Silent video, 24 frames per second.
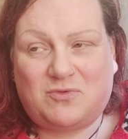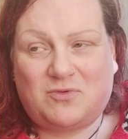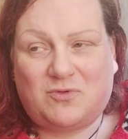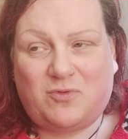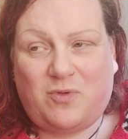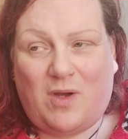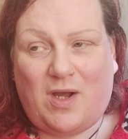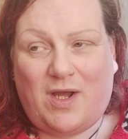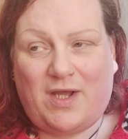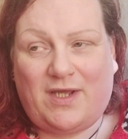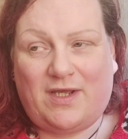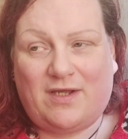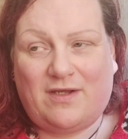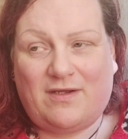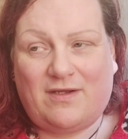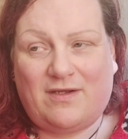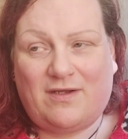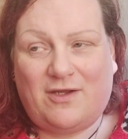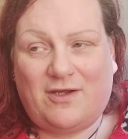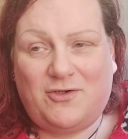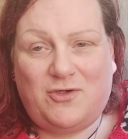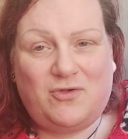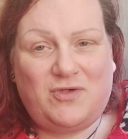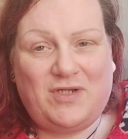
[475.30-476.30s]
quite
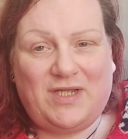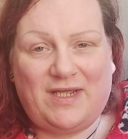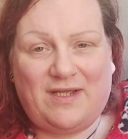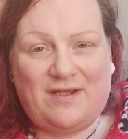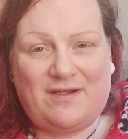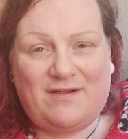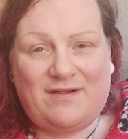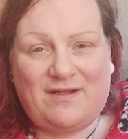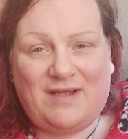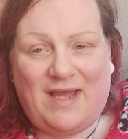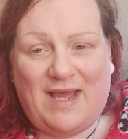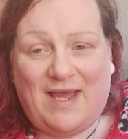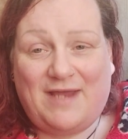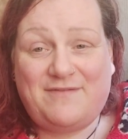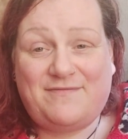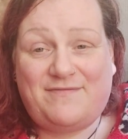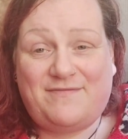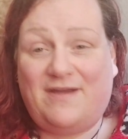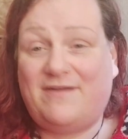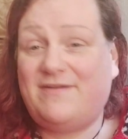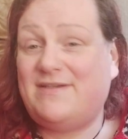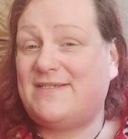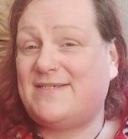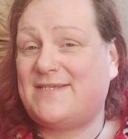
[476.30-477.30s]
annoying and
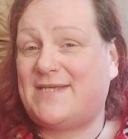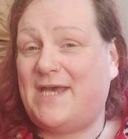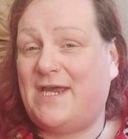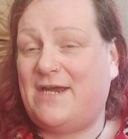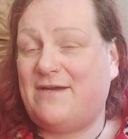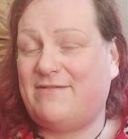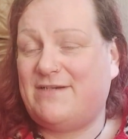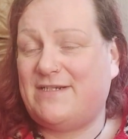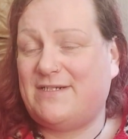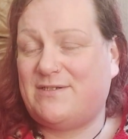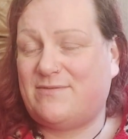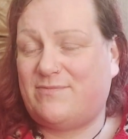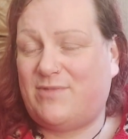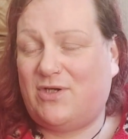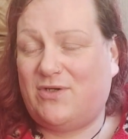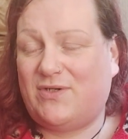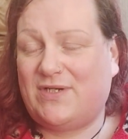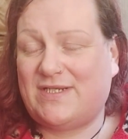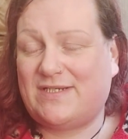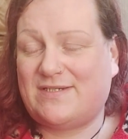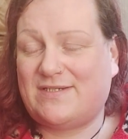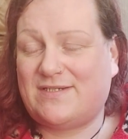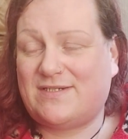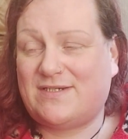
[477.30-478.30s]
very scary, to be
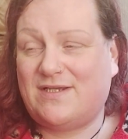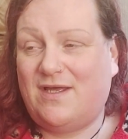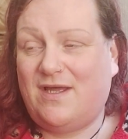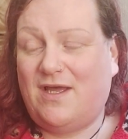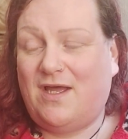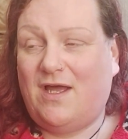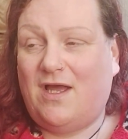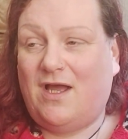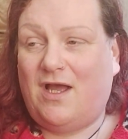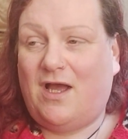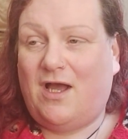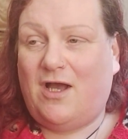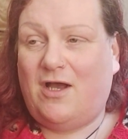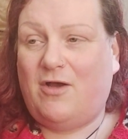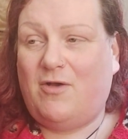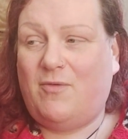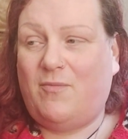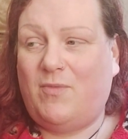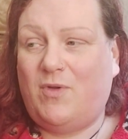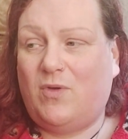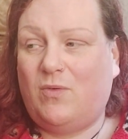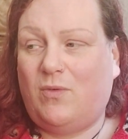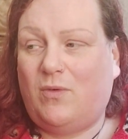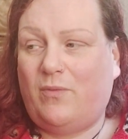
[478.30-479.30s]
honest.
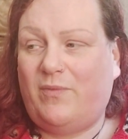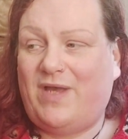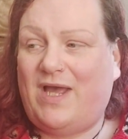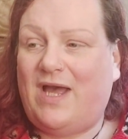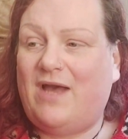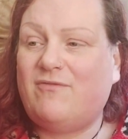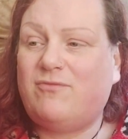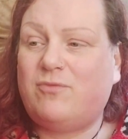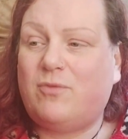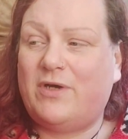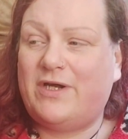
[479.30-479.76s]
What we have